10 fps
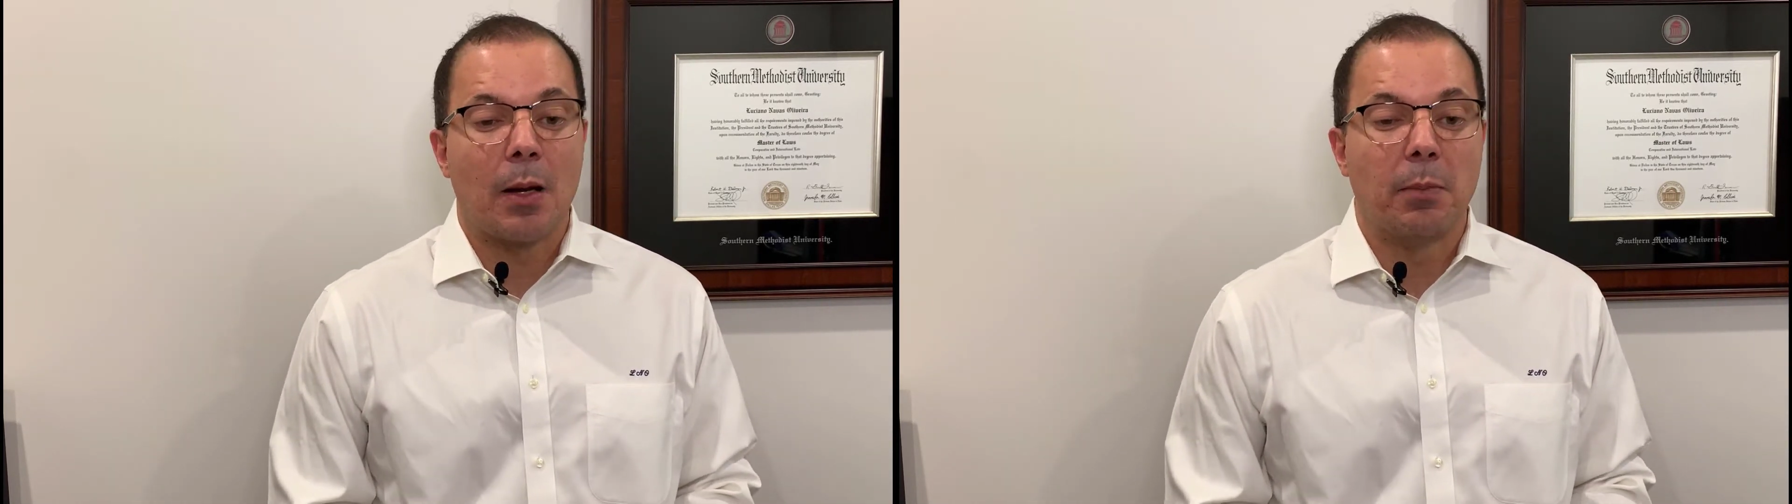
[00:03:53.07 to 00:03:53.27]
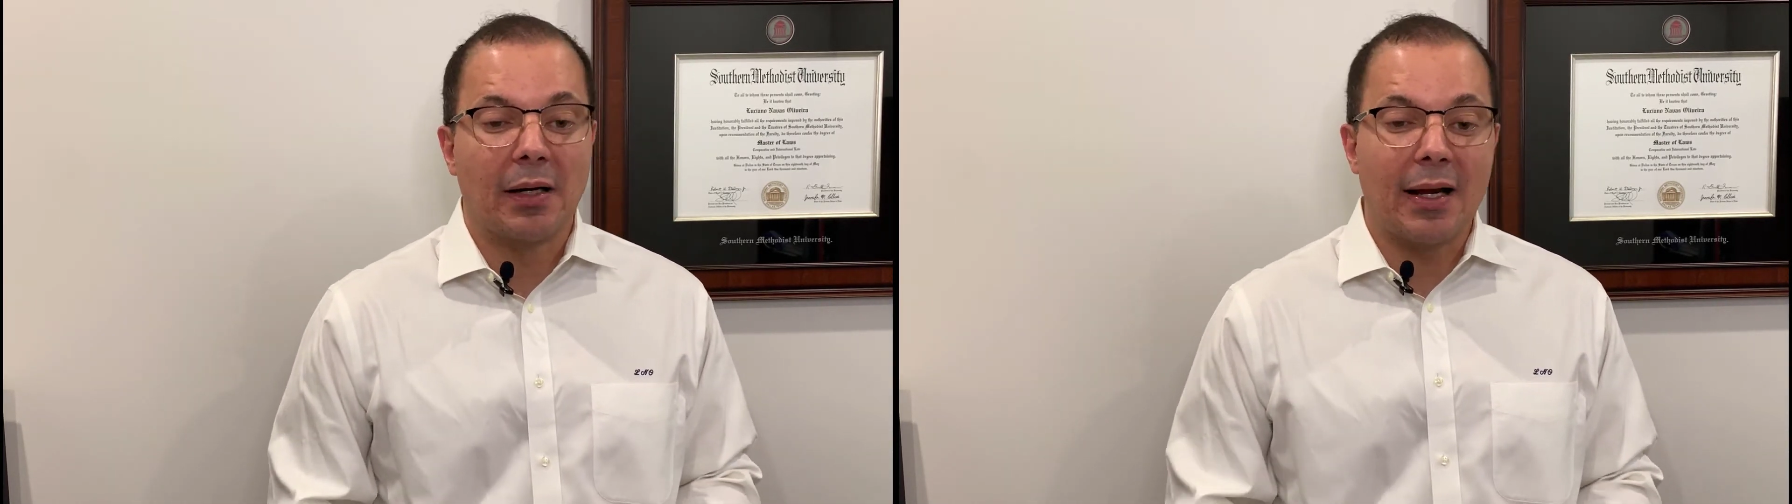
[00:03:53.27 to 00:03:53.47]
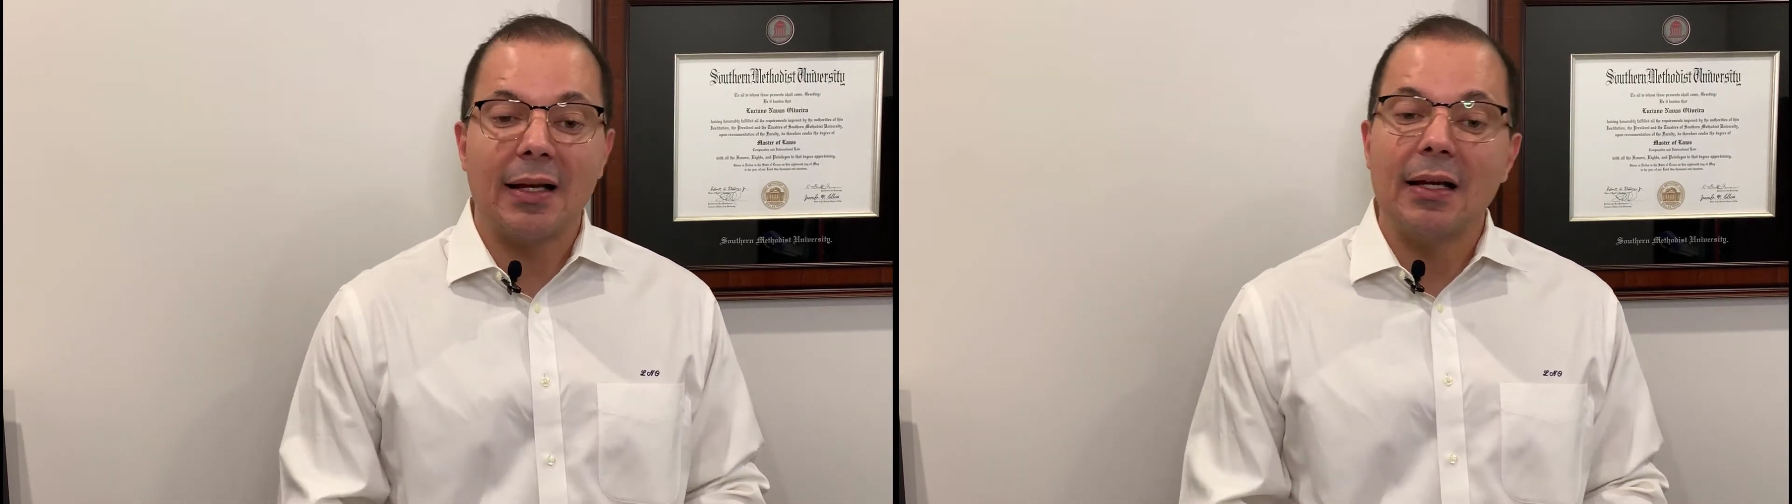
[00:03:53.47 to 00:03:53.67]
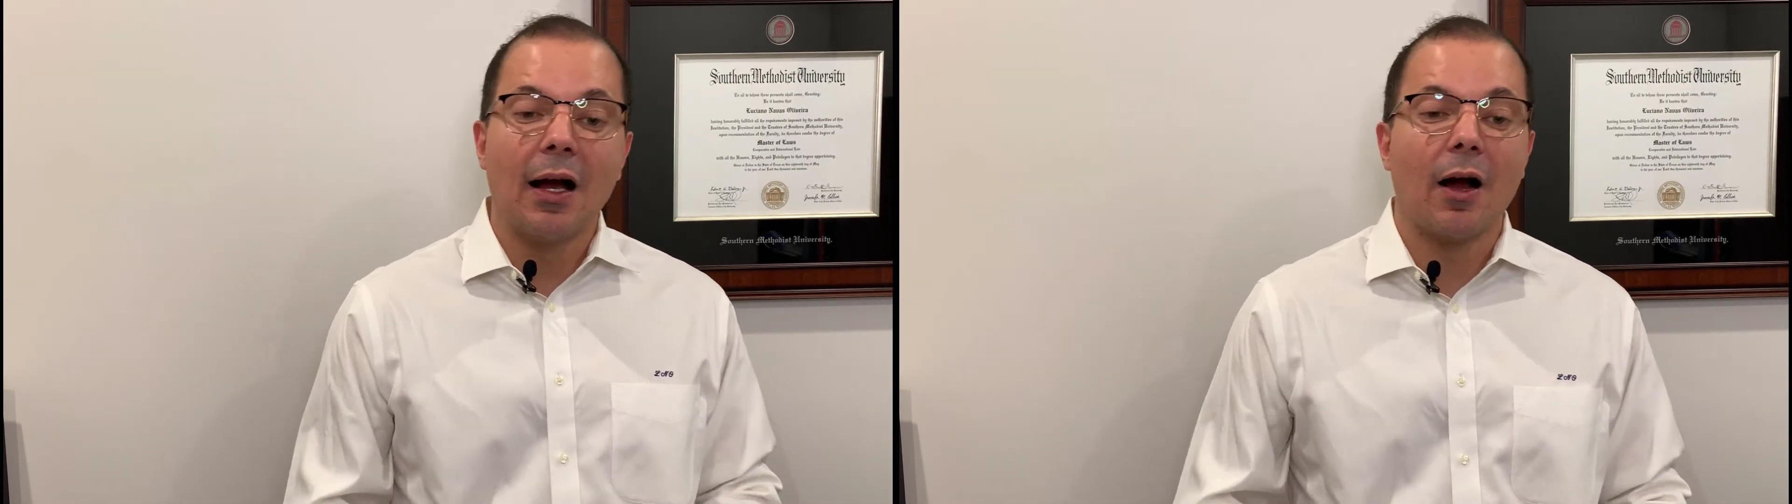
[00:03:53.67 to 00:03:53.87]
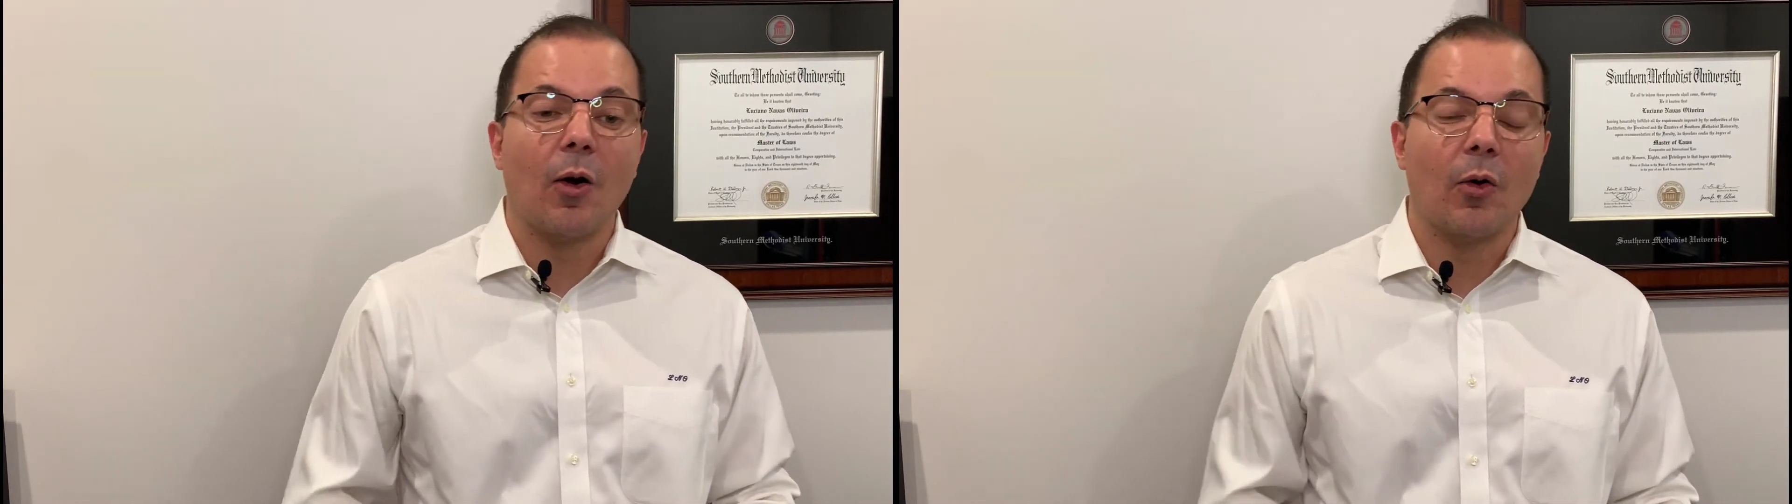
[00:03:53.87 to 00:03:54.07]
But
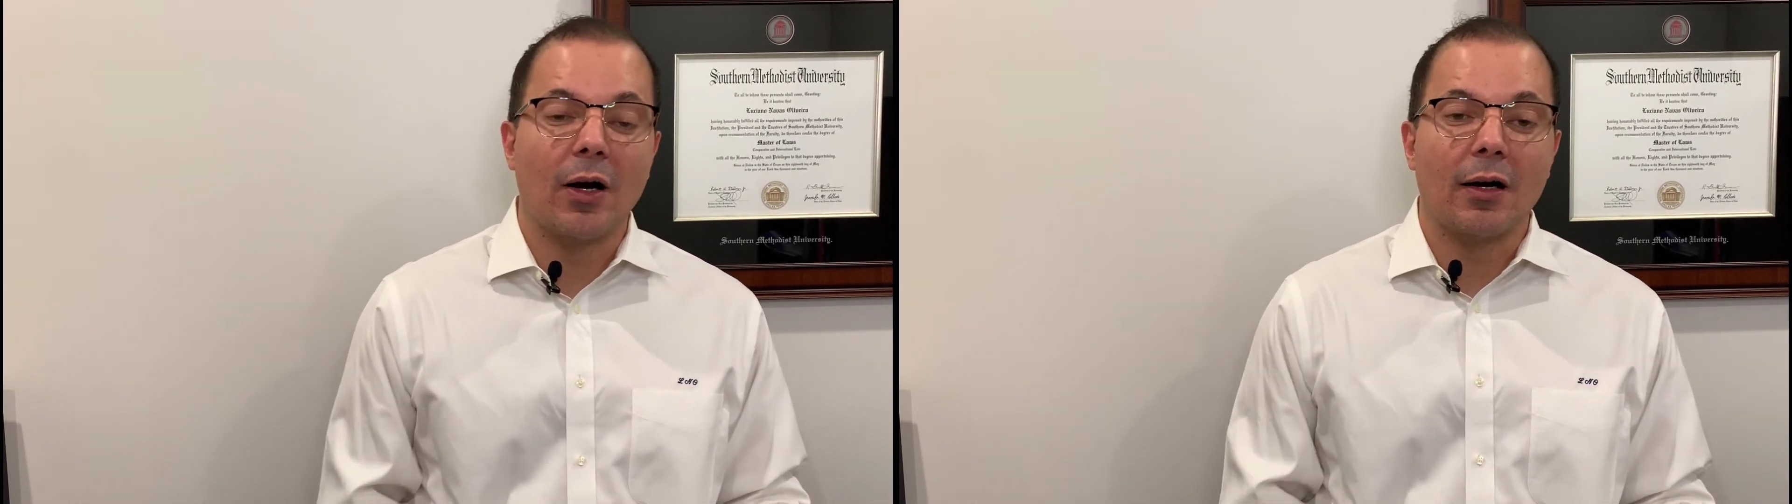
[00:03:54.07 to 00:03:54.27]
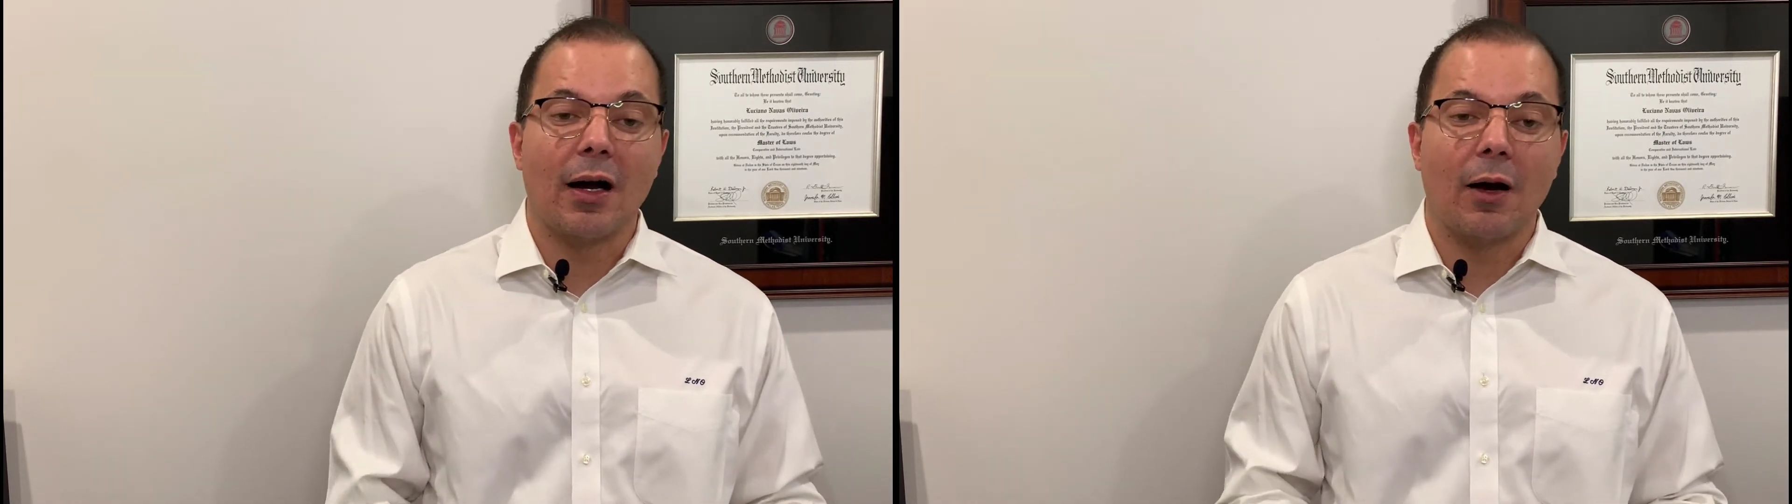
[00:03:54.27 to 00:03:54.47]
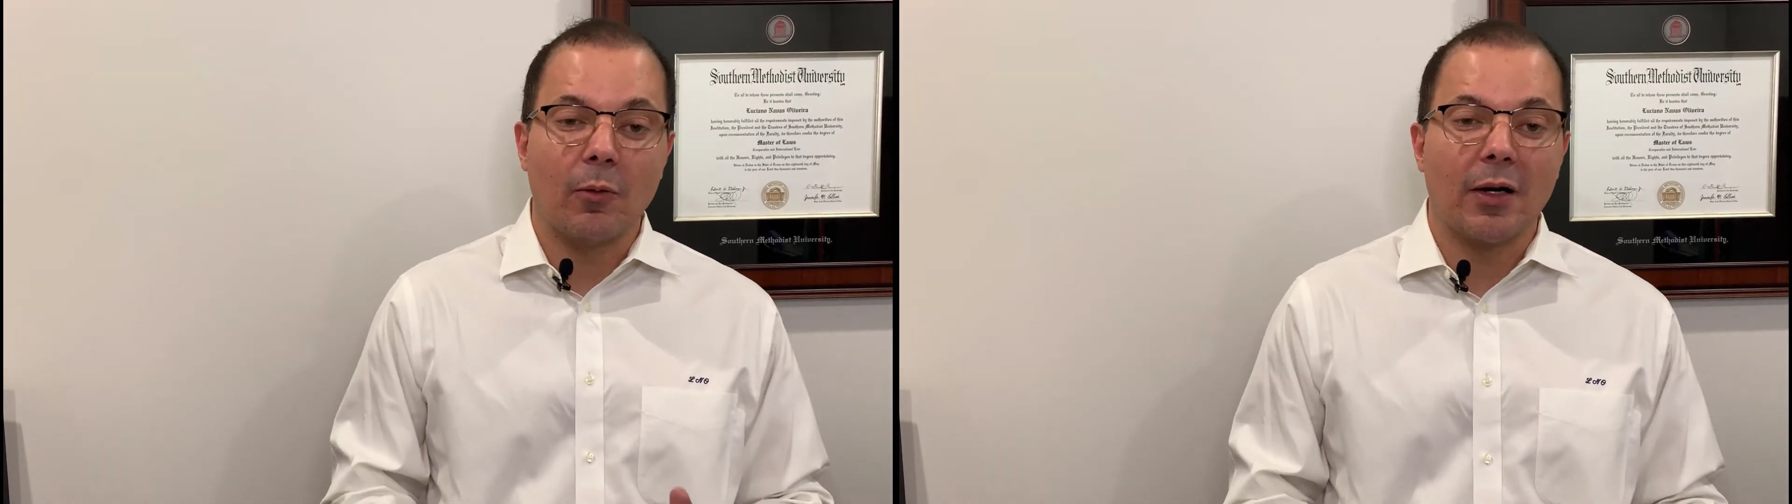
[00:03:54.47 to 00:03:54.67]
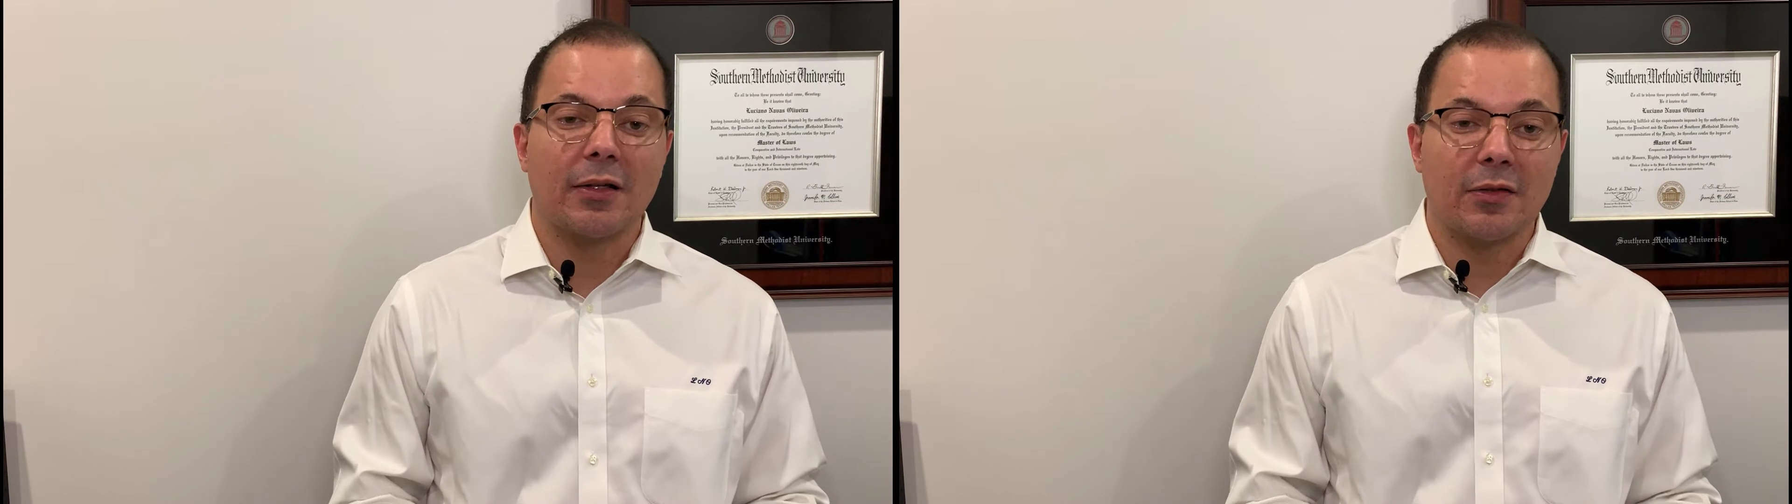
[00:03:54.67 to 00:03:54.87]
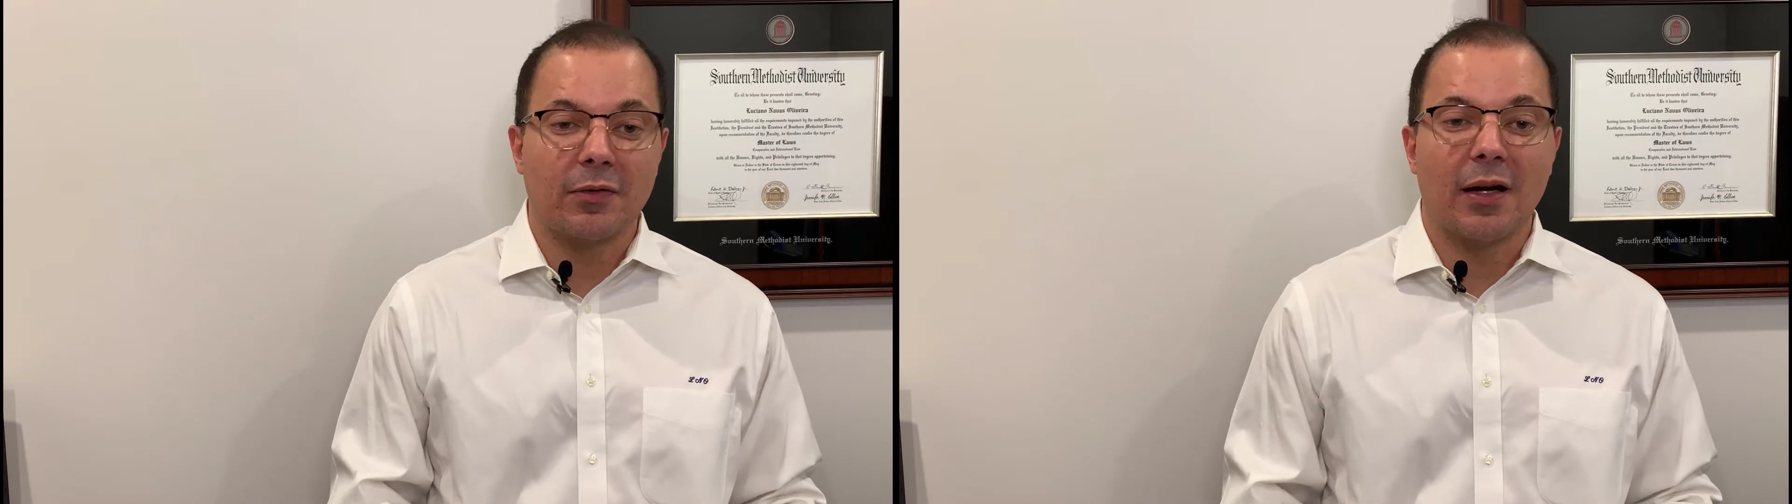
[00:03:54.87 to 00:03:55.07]
anyhow, our
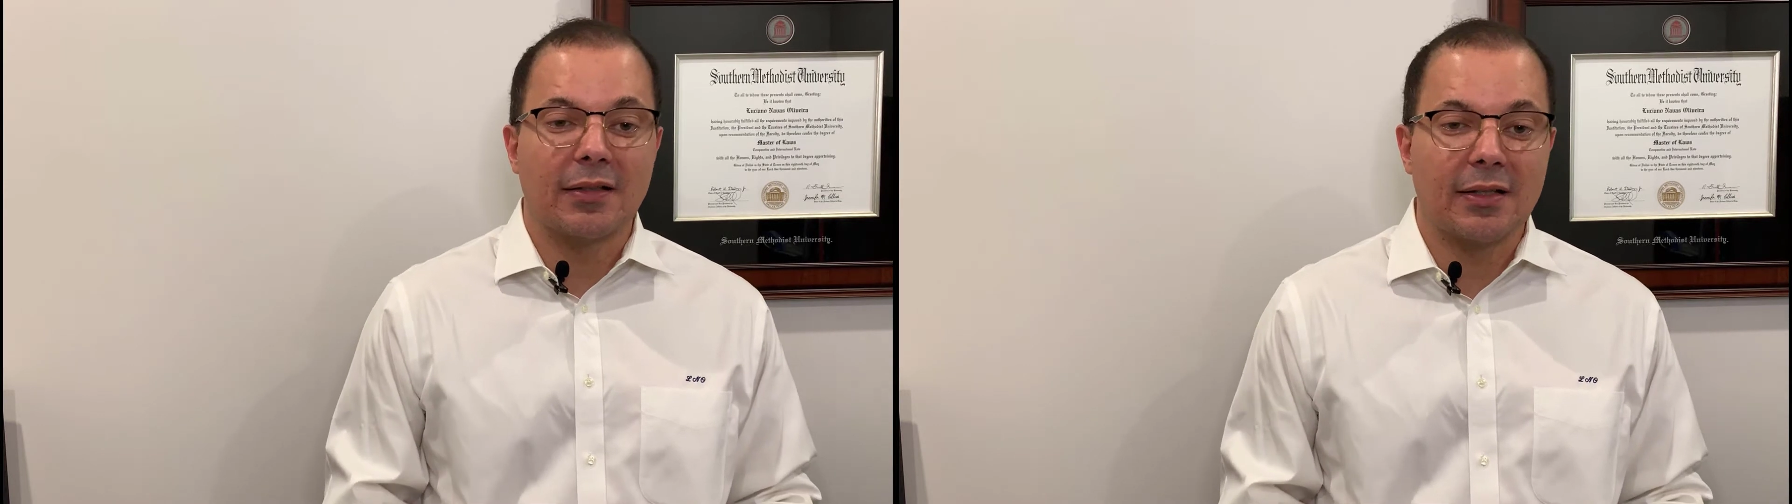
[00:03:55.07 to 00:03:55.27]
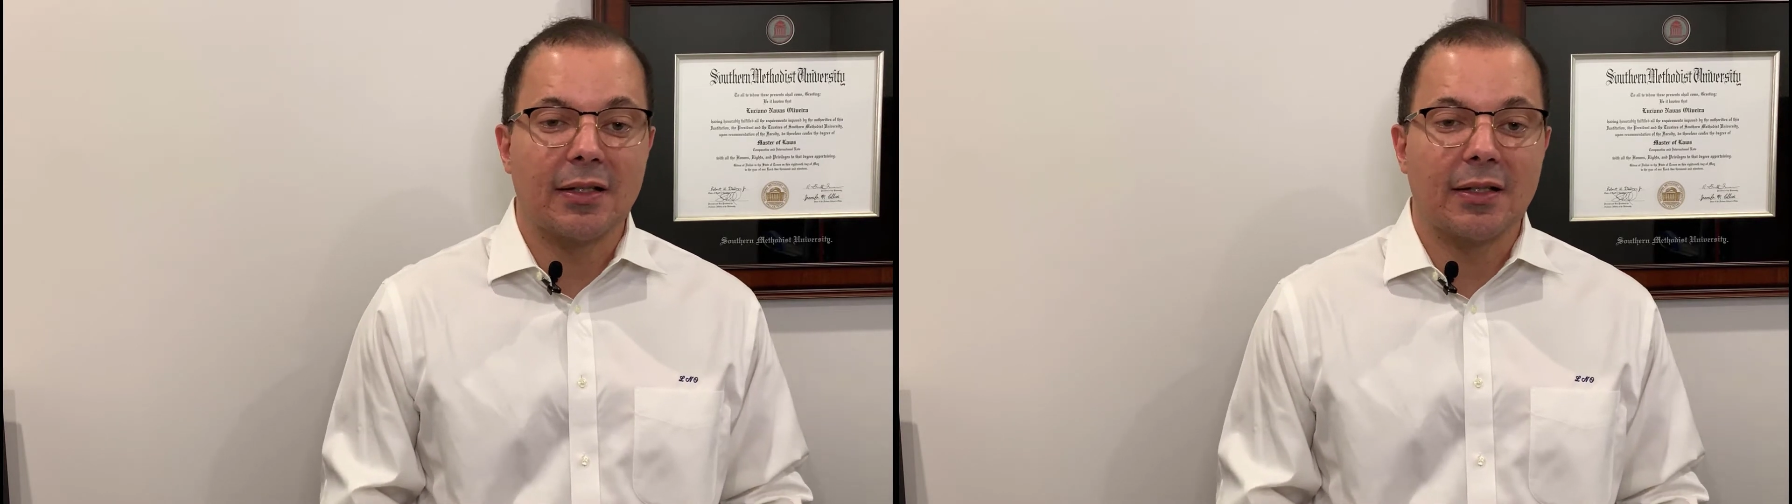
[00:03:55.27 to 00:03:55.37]
advice